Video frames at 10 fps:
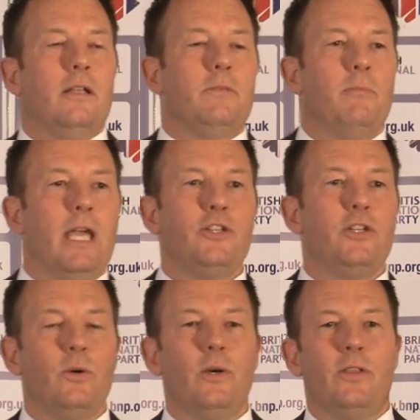make
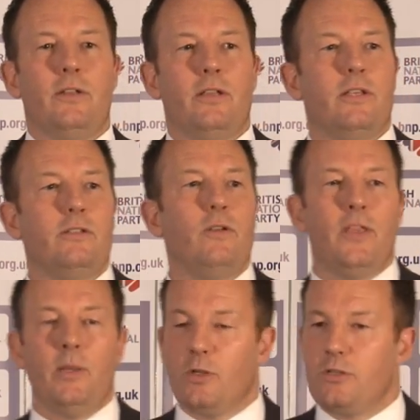sure that there's
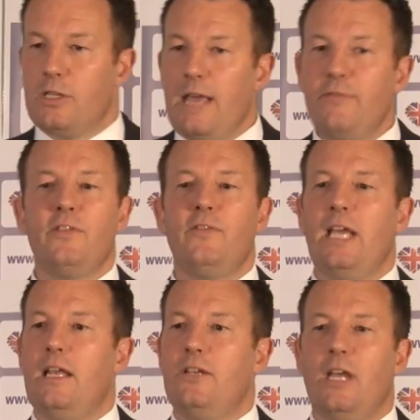nothing much left of the
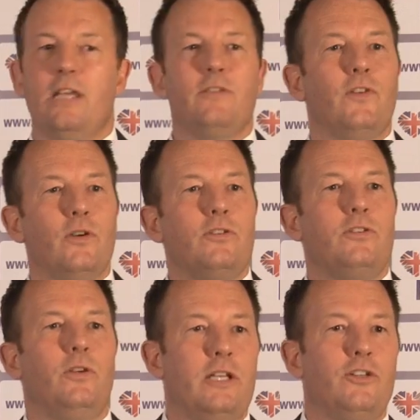NHS for us
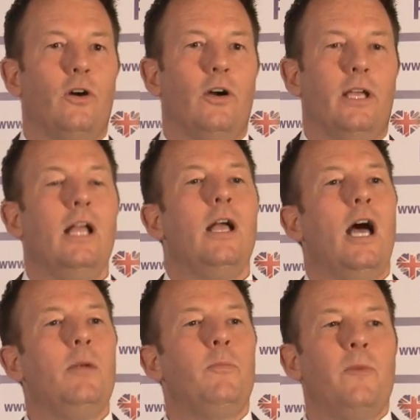to enjoy,
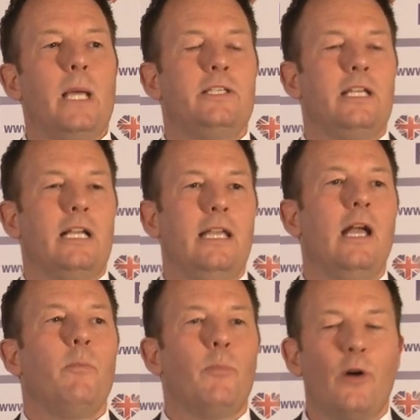and basically
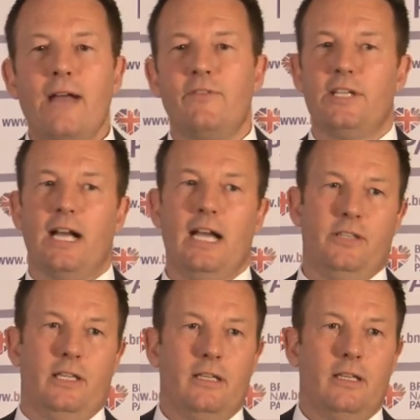
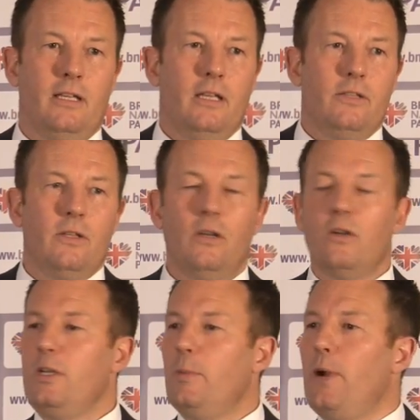privatise it. So they're
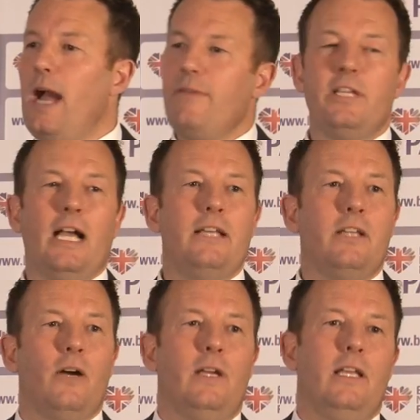looking to
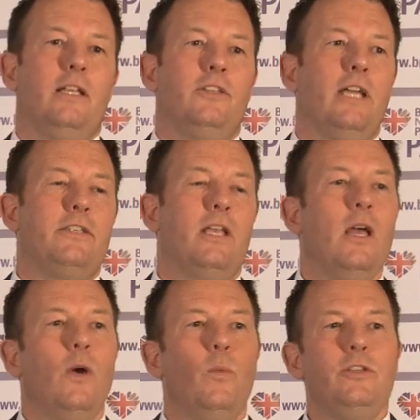privatise our NHS,
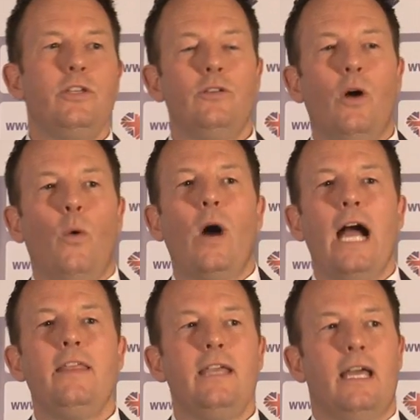which is not
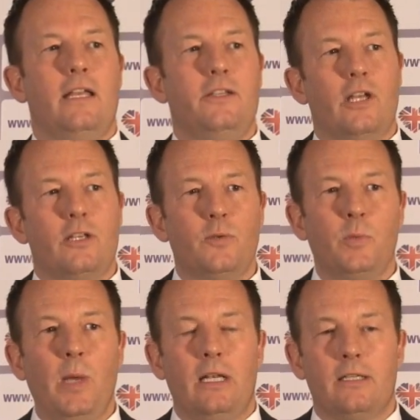why the NHS was
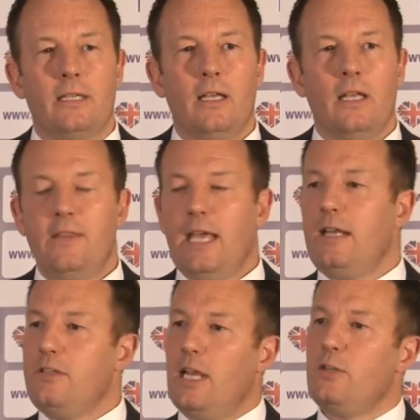built. The
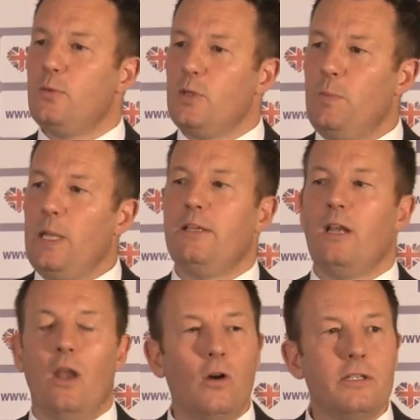NHS was built a
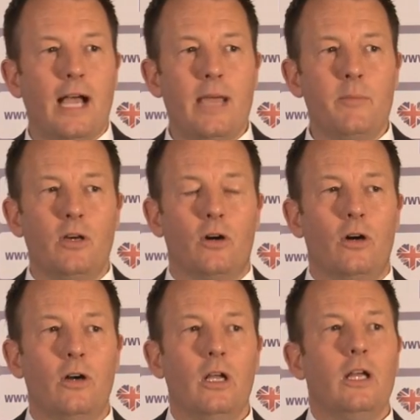long time
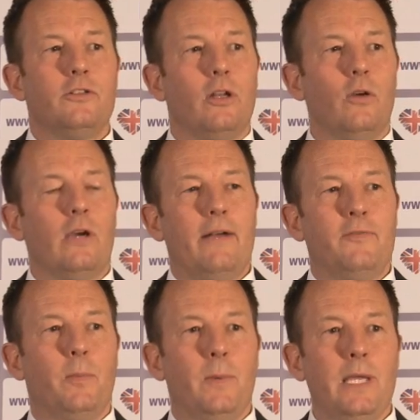ago to look
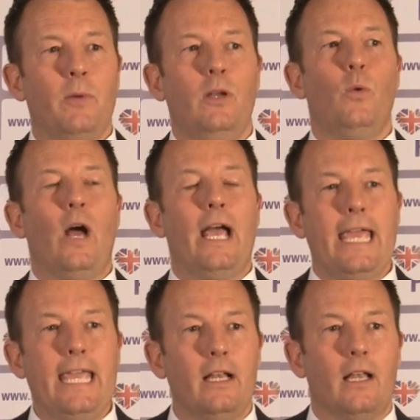after people who were
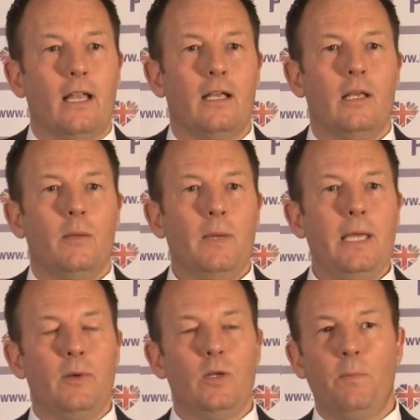ill,
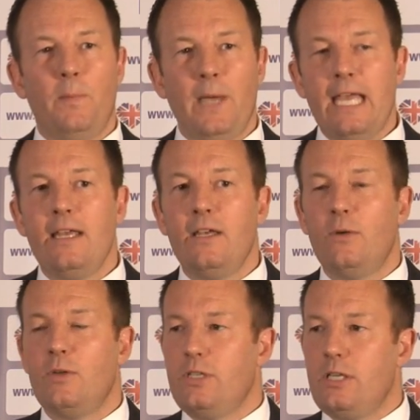people who paid
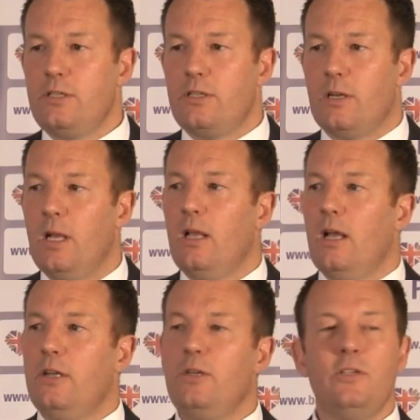into a system
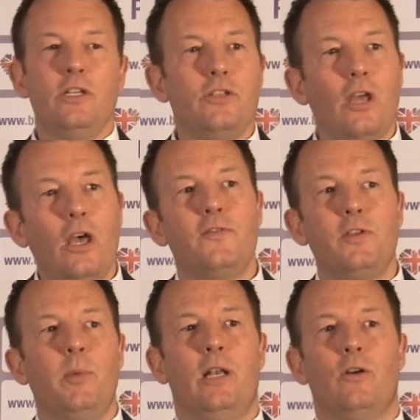and who deserved
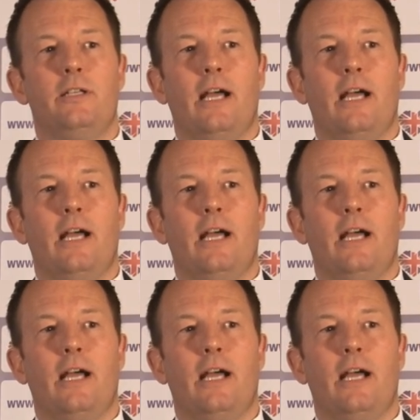to be looked